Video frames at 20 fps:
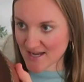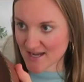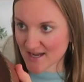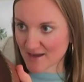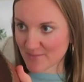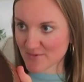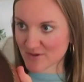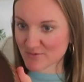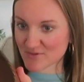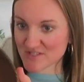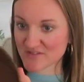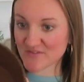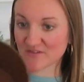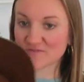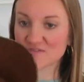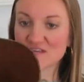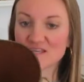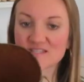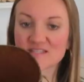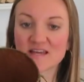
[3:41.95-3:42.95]
Um, it was
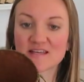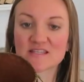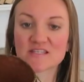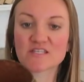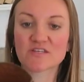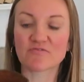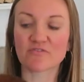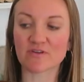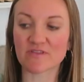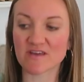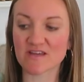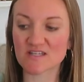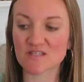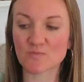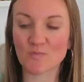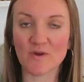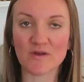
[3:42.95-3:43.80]
50 cents for this,